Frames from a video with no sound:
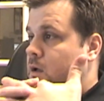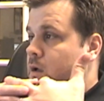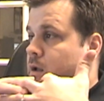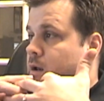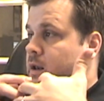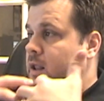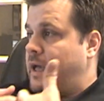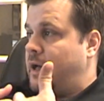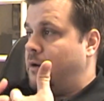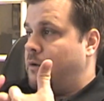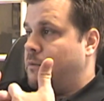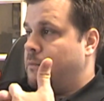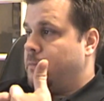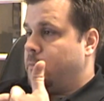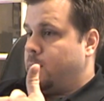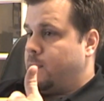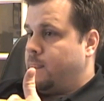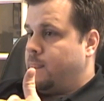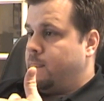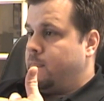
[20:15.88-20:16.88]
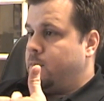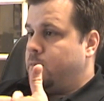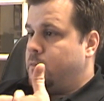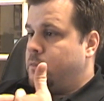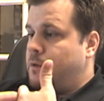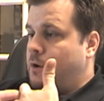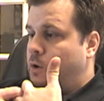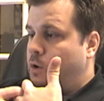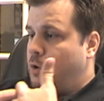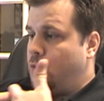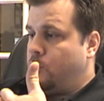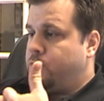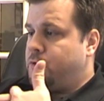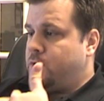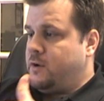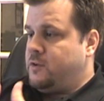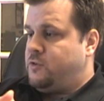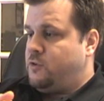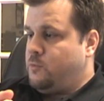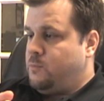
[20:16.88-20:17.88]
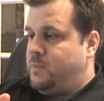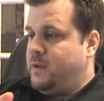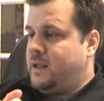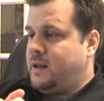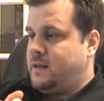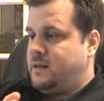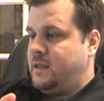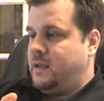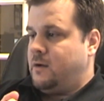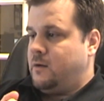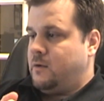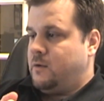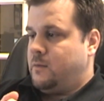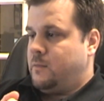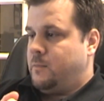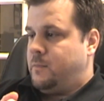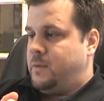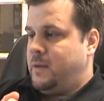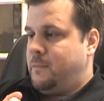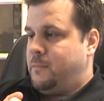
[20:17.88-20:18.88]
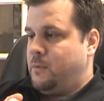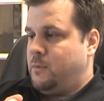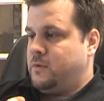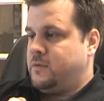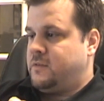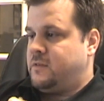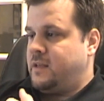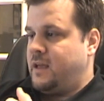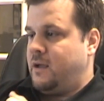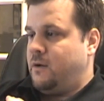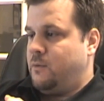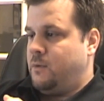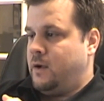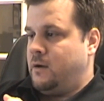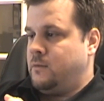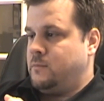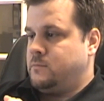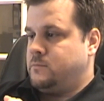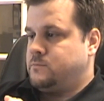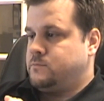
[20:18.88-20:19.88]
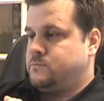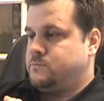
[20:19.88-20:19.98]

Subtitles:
Now, the whole 32-bit deal, people will state, well,